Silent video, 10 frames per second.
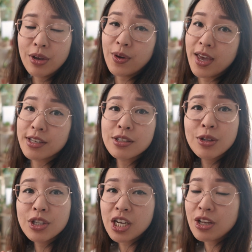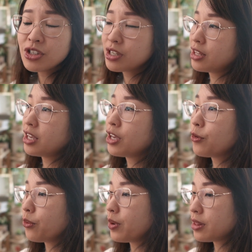Okay, so the challenging
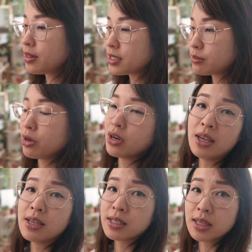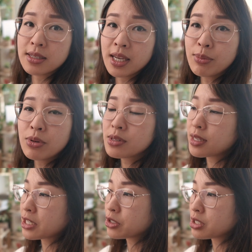thing with this market is that the table is
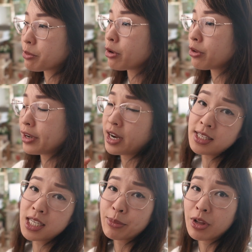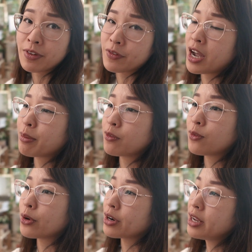actually smaller than any table I've ever had
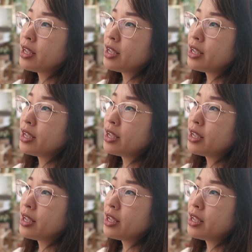before.